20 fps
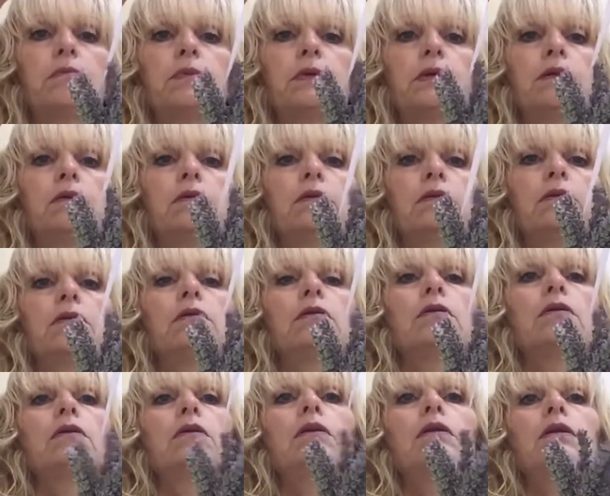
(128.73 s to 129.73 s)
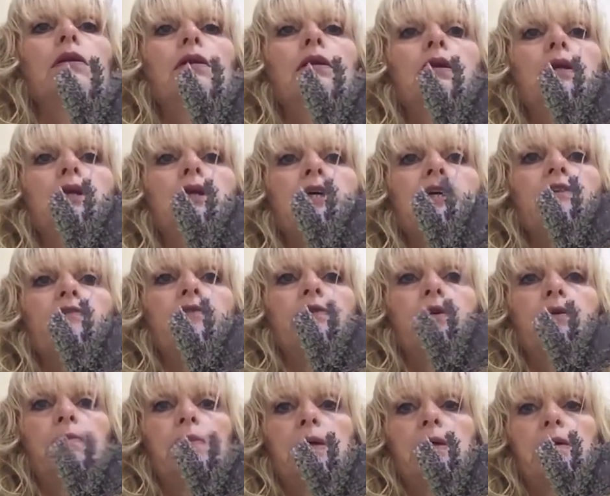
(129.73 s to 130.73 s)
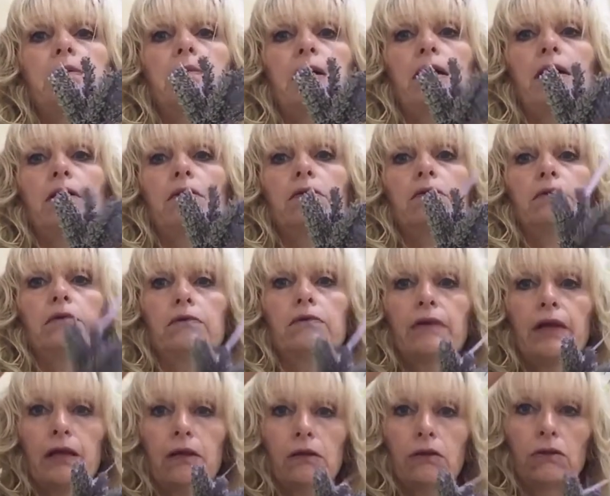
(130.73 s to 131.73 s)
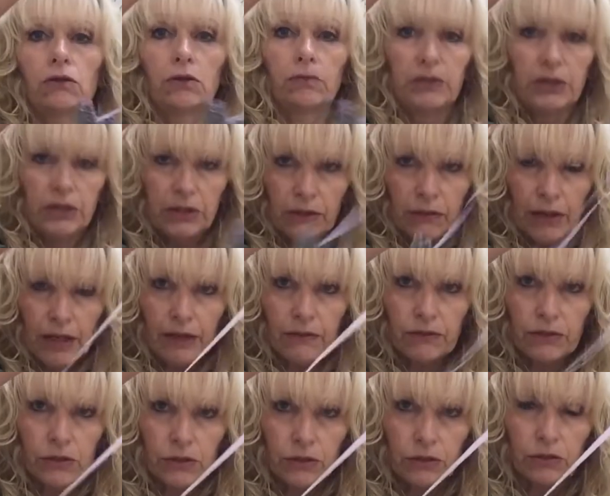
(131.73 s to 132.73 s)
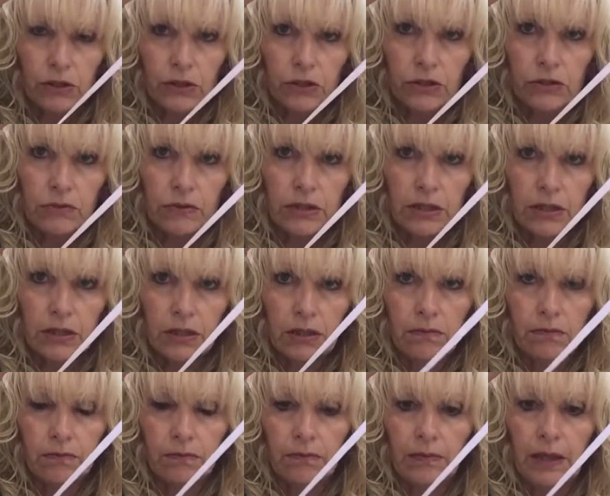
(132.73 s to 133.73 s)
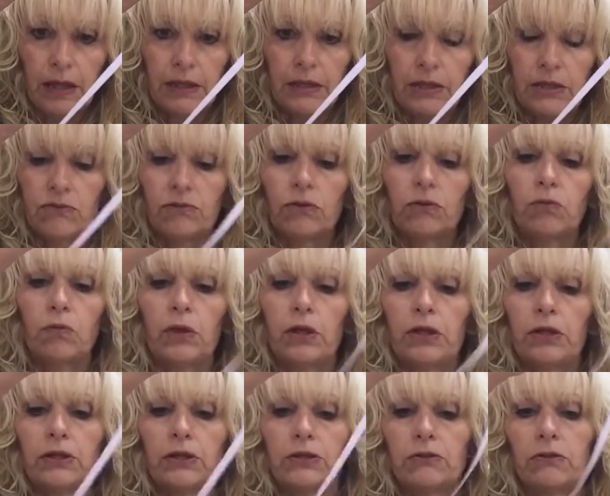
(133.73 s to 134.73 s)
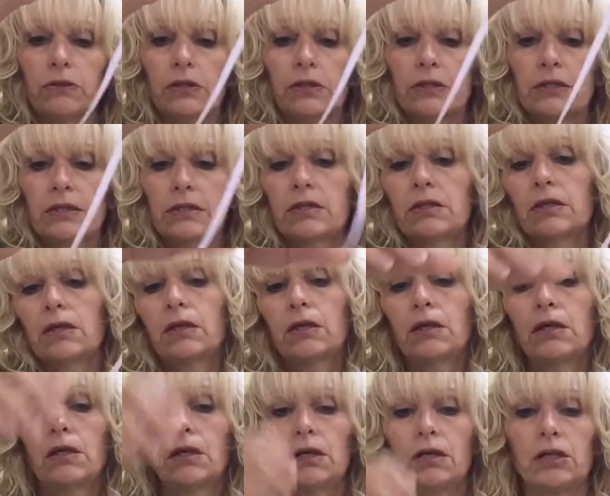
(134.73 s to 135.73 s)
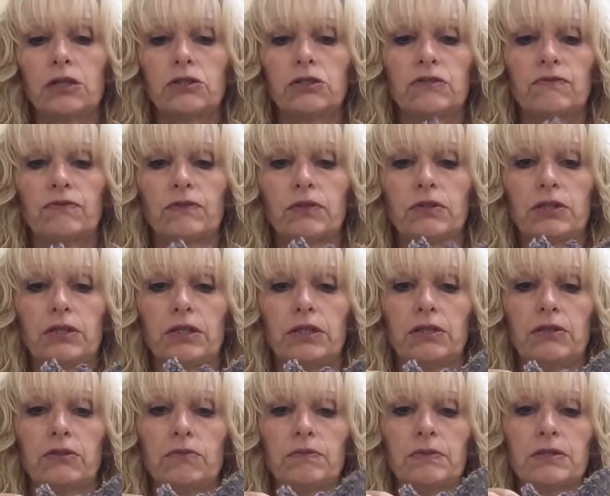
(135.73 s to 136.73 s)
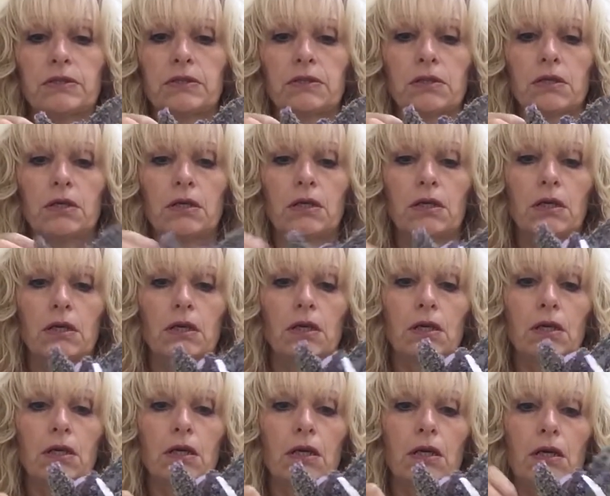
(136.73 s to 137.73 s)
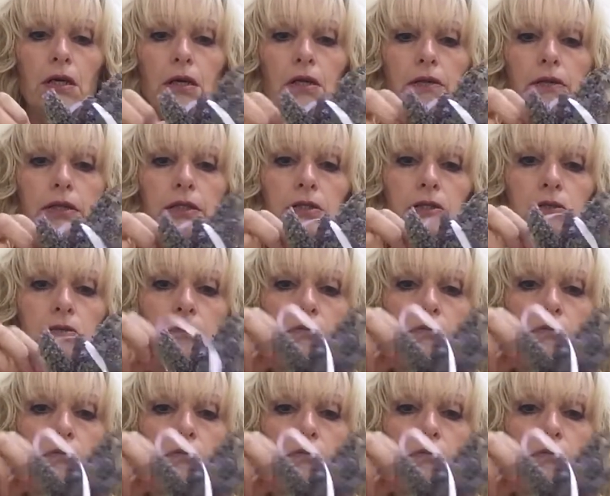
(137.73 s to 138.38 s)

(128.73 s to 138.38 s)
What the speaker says: but leave a bit about that long. And you don't have to do this, you'll see later on why I do this. I just find it helps. And then